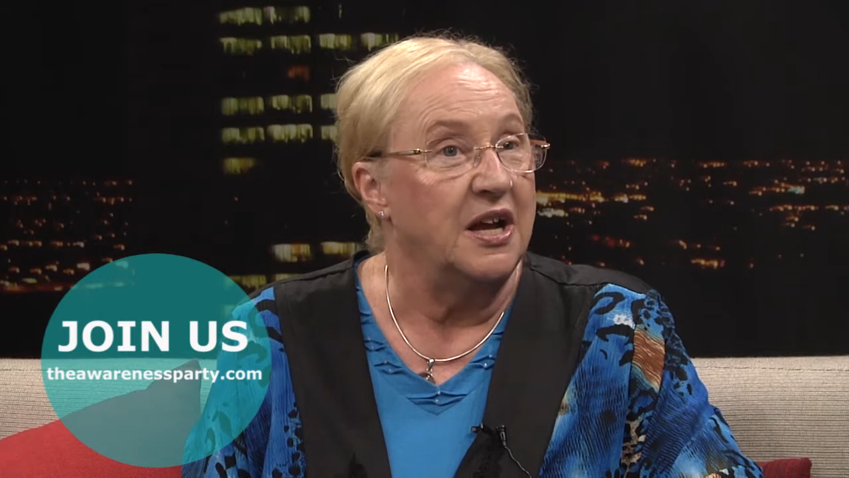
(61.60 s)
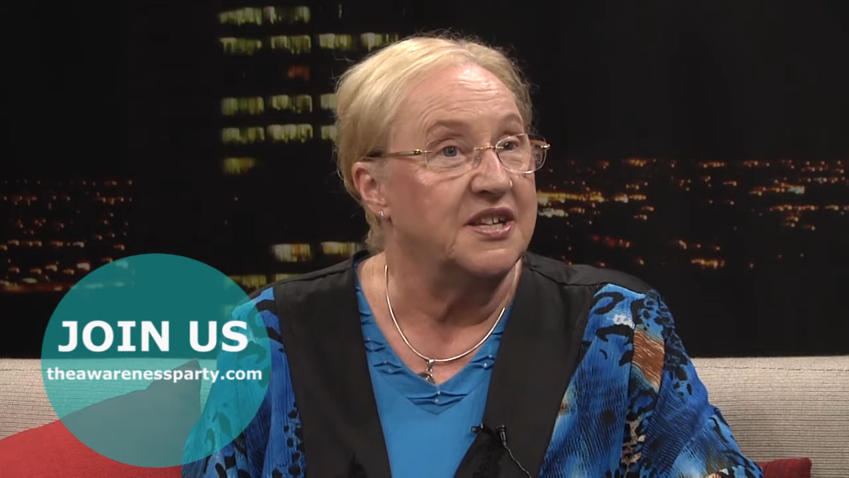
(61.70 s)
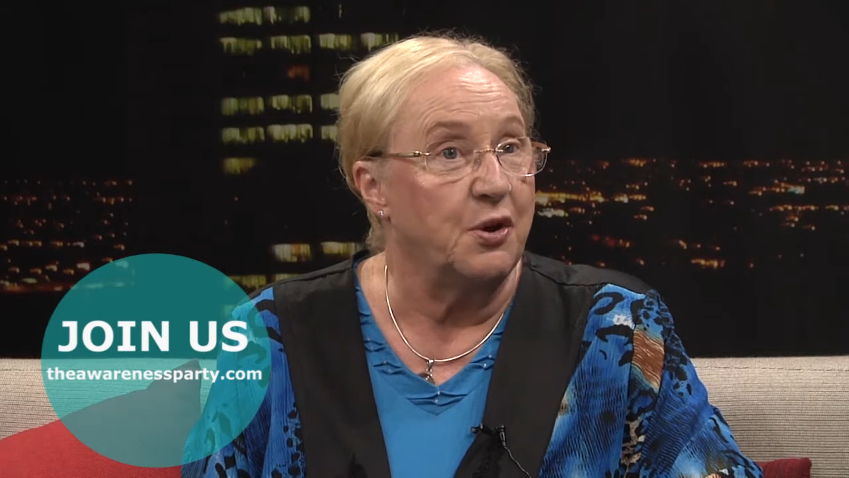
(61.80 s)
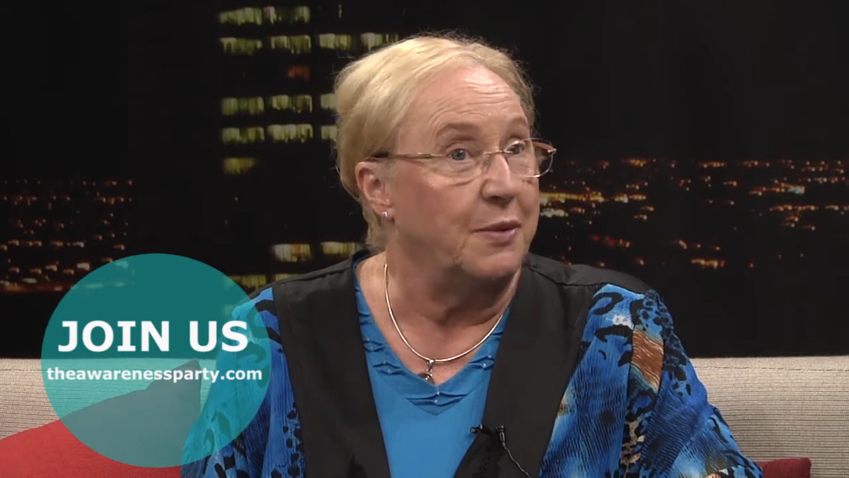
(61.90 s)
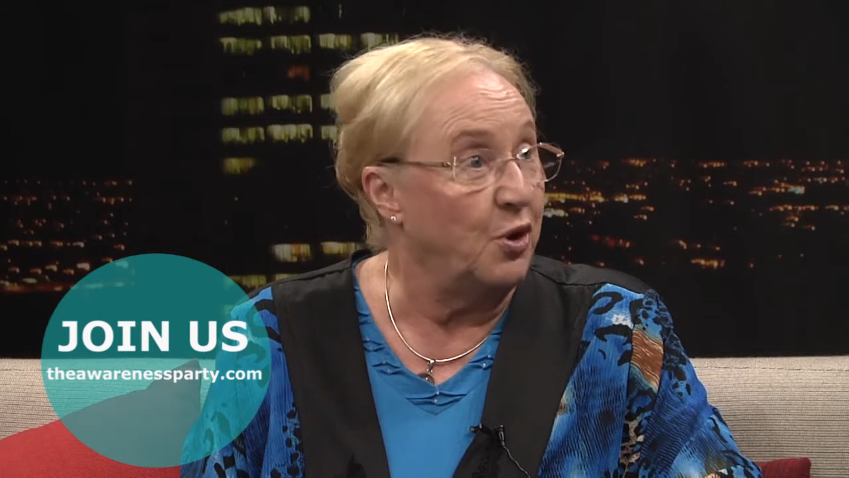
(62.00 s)

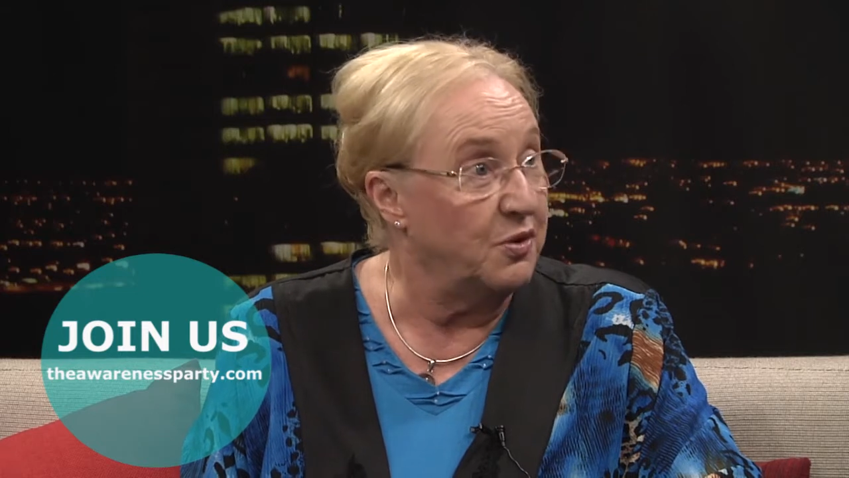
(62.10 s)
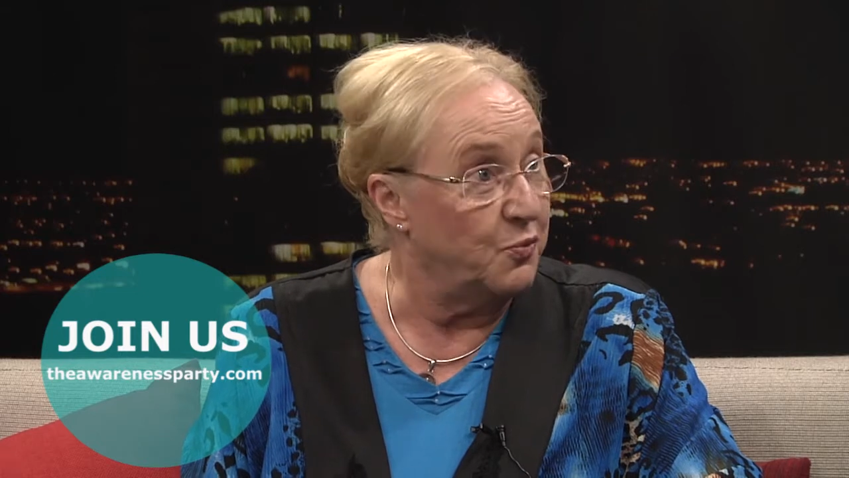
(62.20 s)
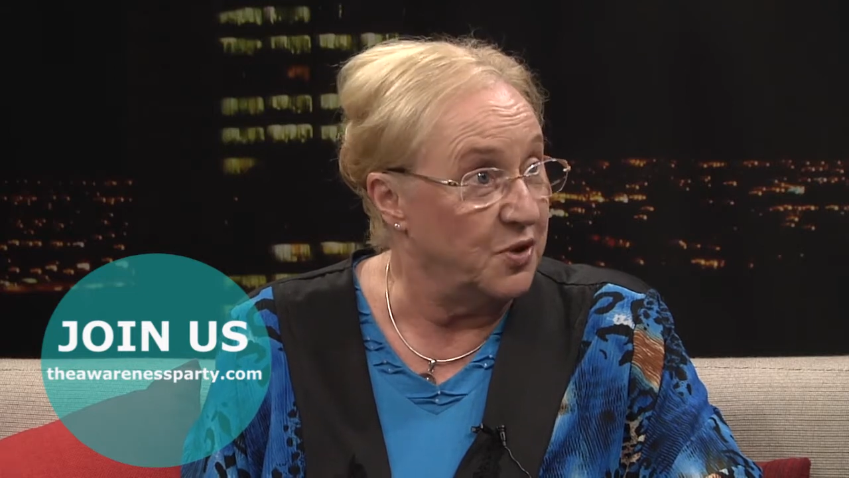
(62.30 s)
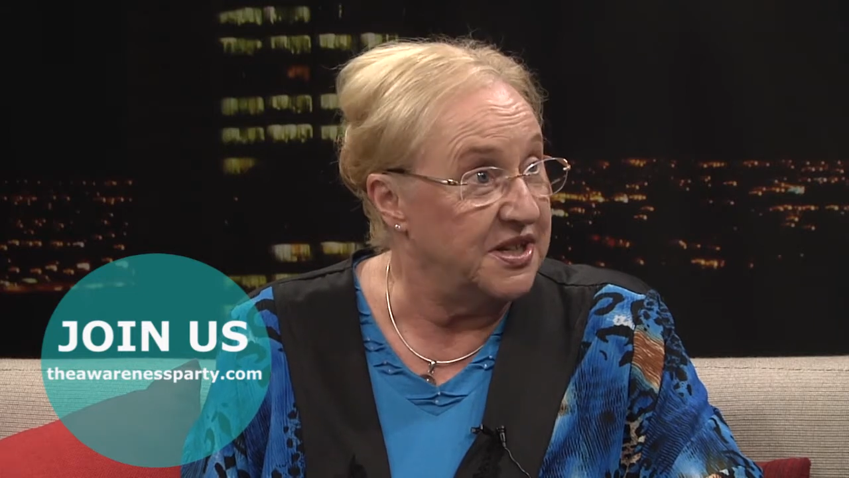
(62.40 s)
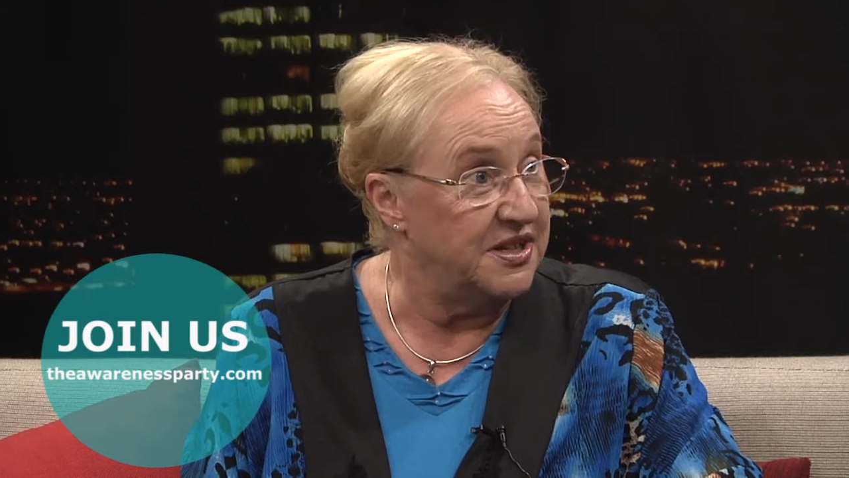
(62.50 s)
so I'm not
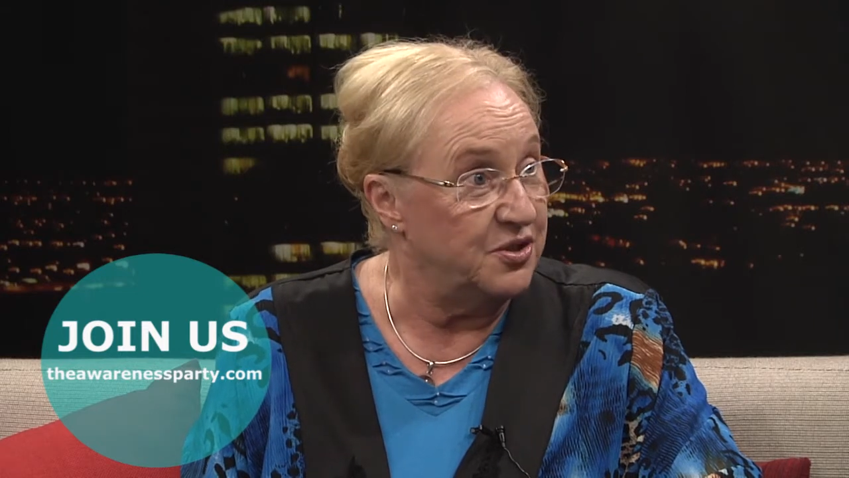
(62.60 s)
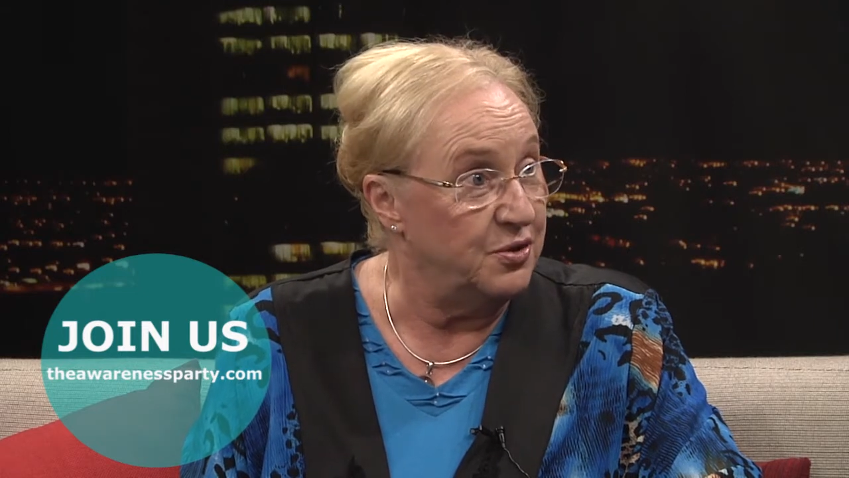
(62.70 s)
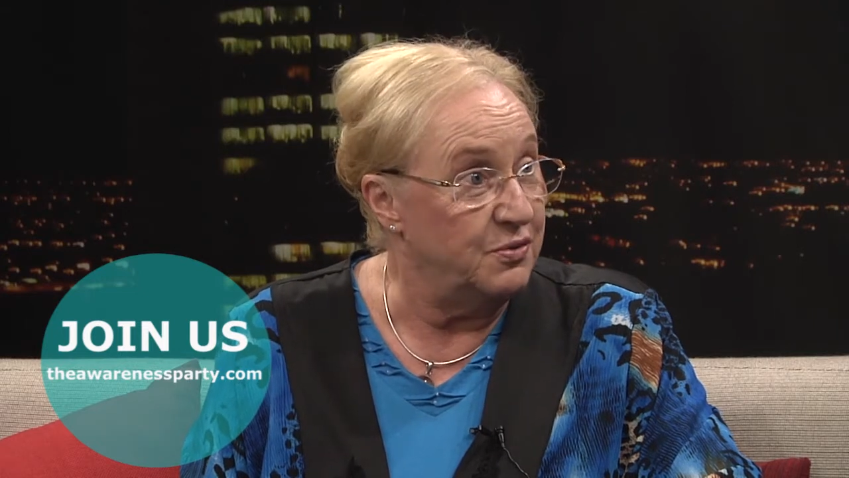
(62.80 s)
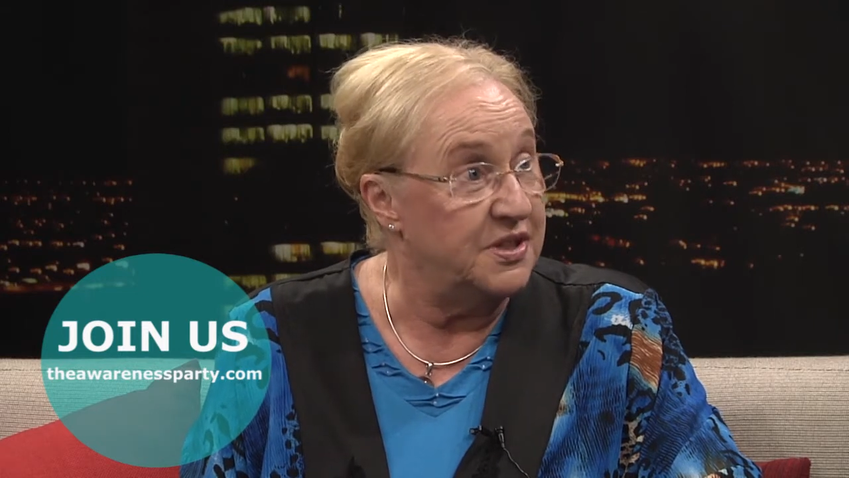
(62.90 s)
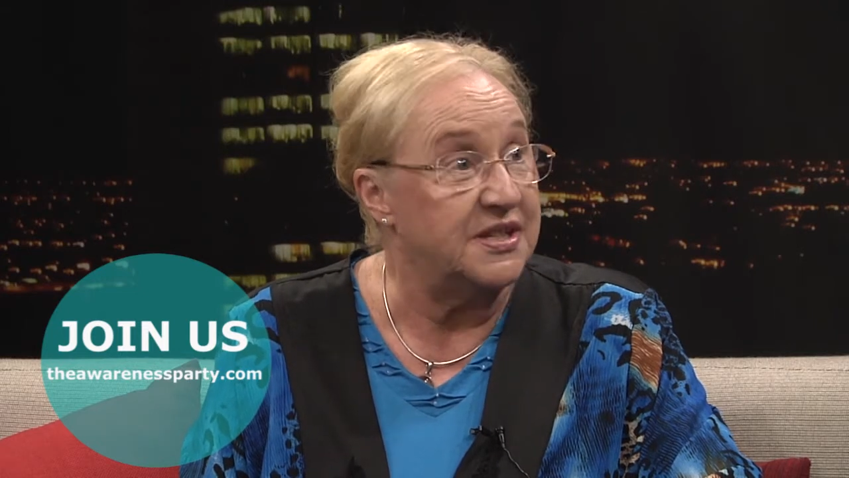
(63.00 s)
wanting
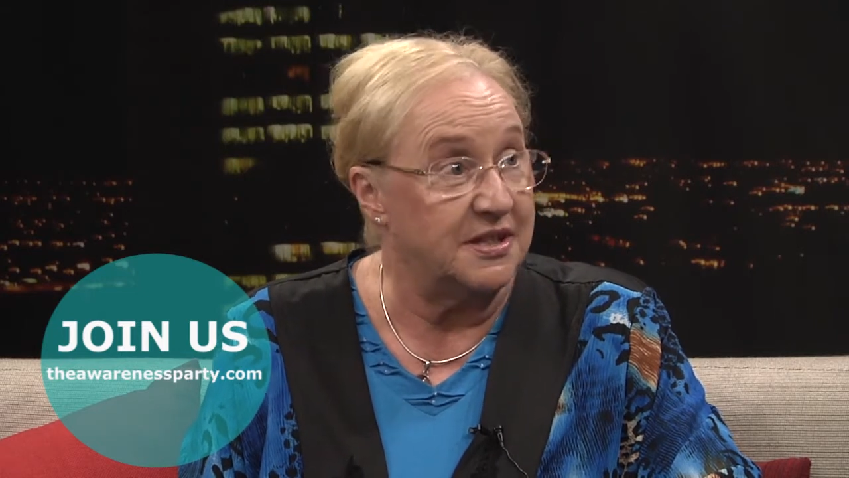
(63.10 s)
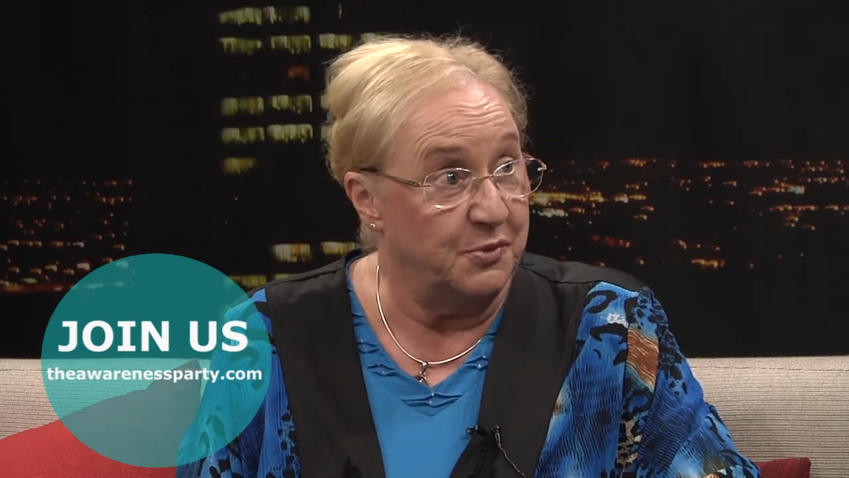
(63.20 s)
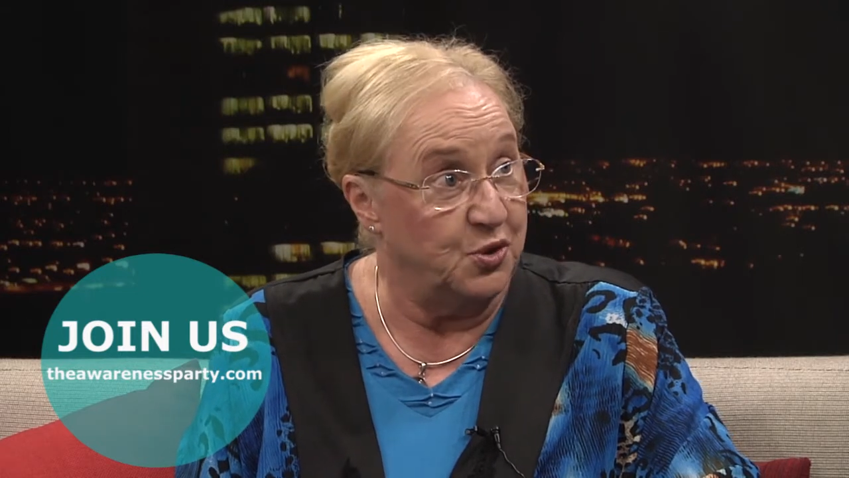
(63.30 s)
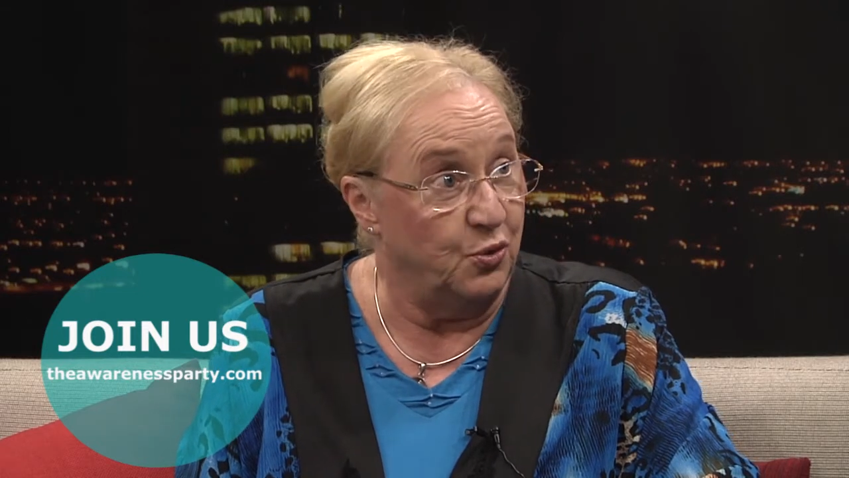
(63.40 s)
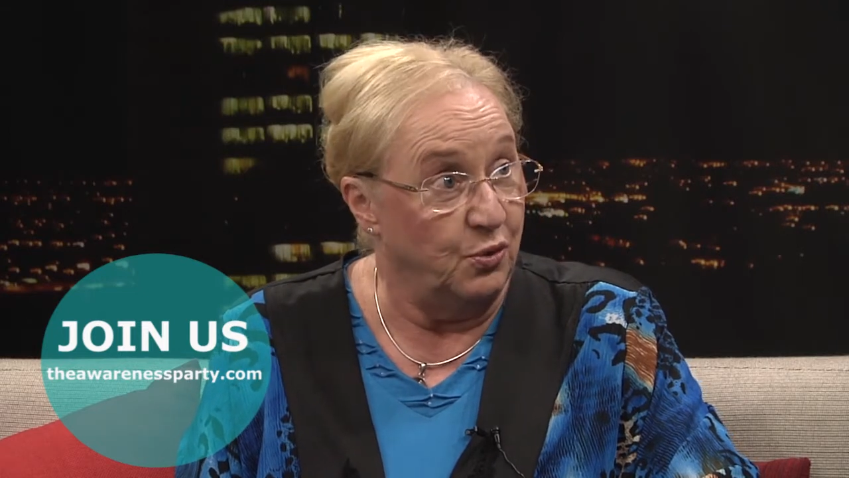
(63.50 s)
to diss them
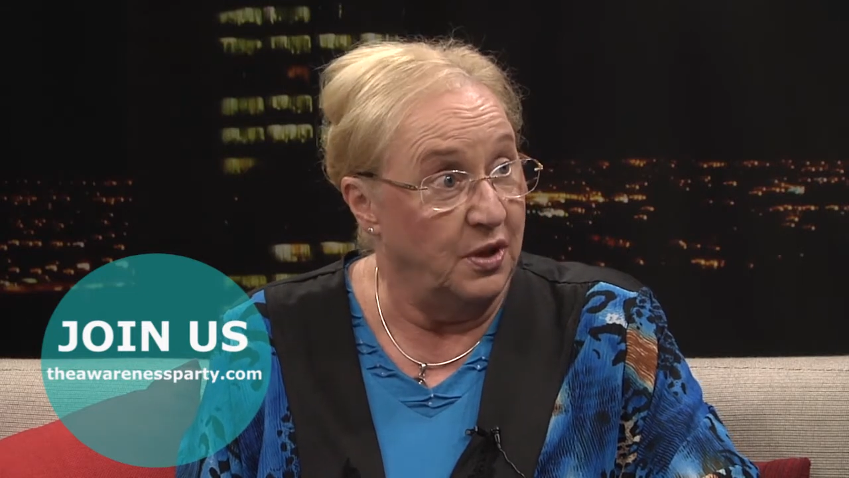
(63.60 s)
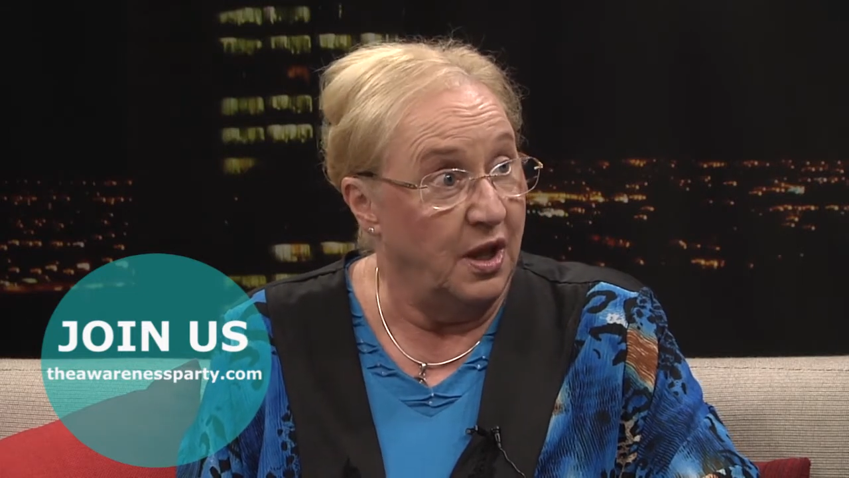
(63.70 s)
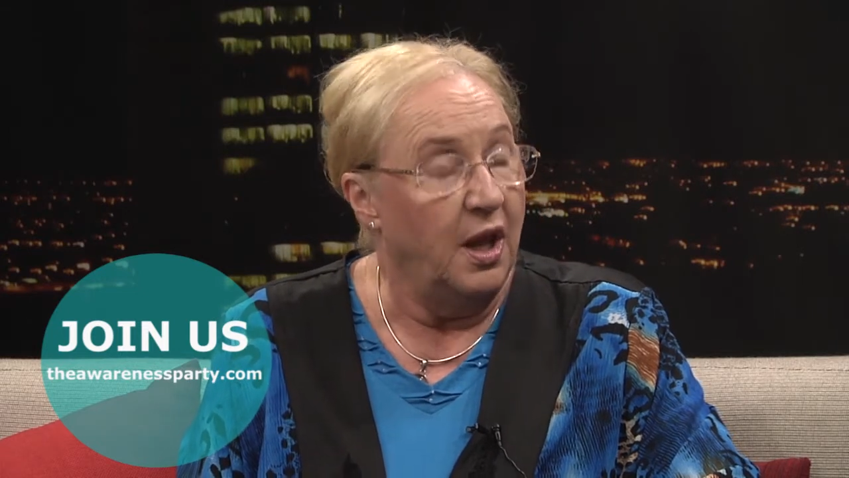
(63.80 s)
at all.